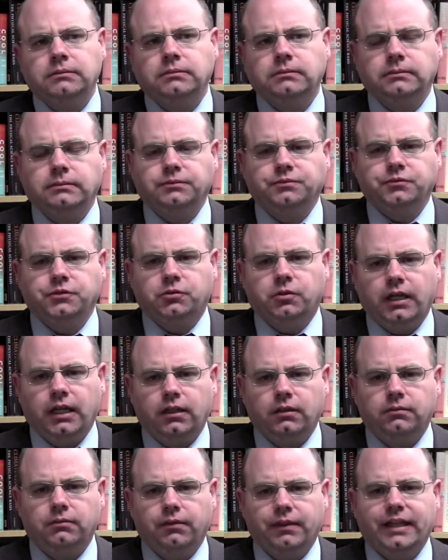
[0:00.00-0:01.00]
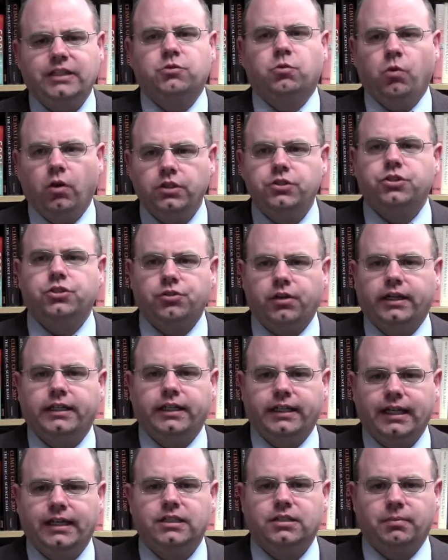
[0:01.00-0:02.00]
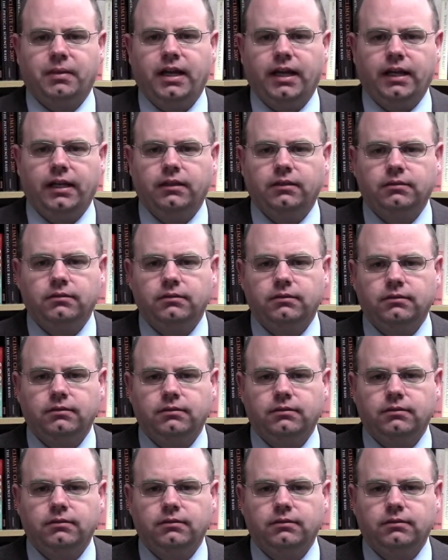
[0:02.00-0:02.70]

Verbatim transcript: hmm, well, that's one strike against my